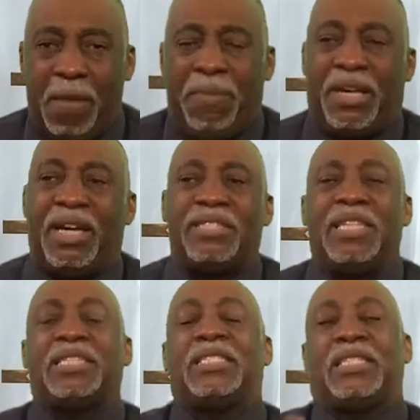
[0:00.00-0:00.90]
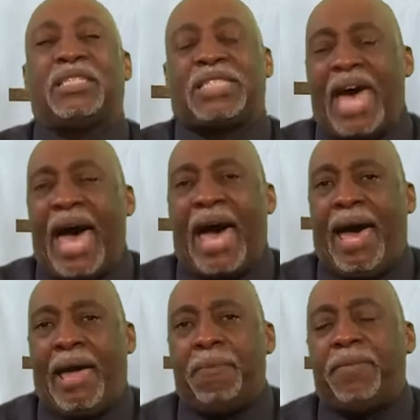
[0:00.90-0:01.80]
Because this is a
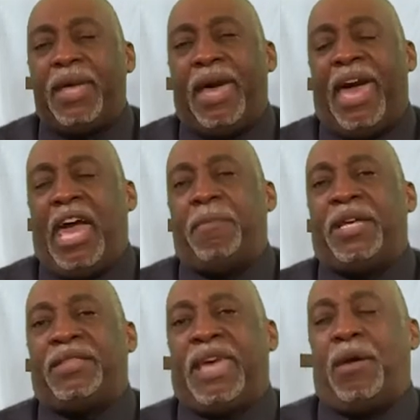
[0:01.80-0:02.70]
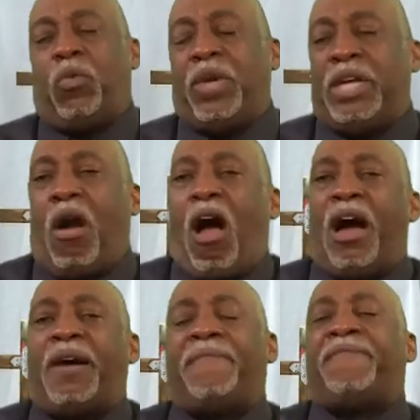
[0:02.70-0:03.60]
time, amen, that we are
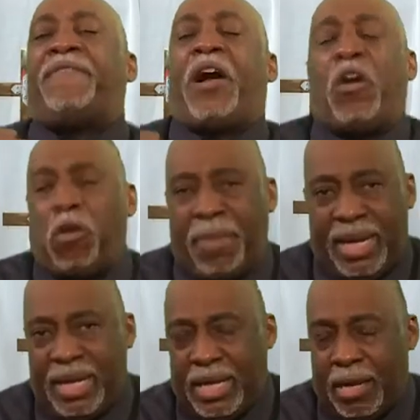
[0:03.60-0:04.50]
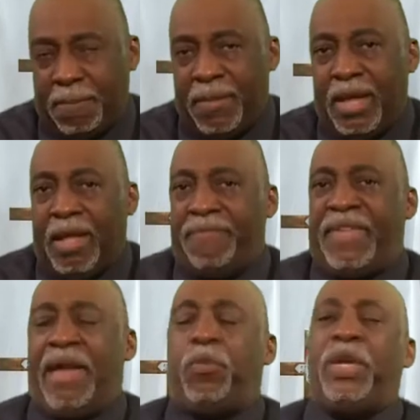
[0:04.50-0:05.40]
affirming
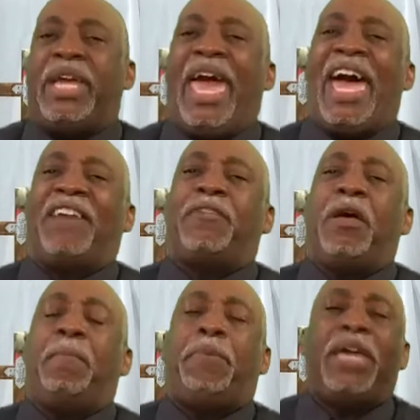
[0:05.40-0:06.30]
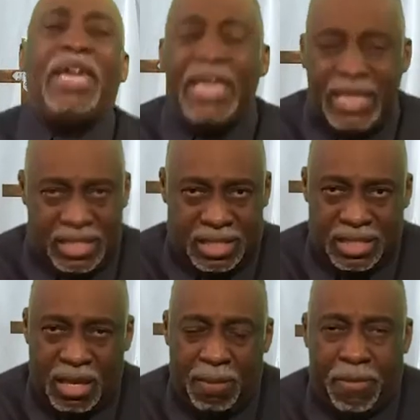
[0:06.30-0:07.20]
that we have
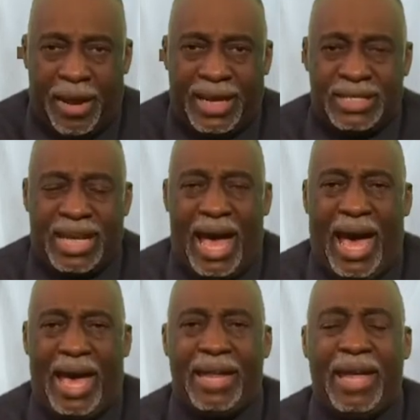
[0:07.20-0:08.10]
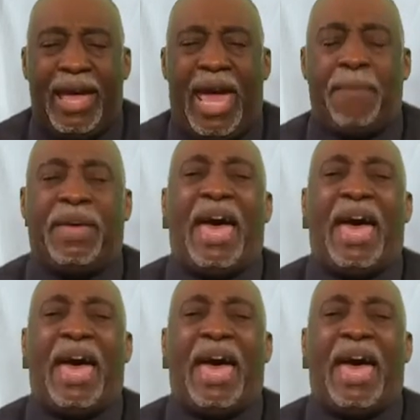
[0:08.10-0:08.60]
peace. Praise God. Amen.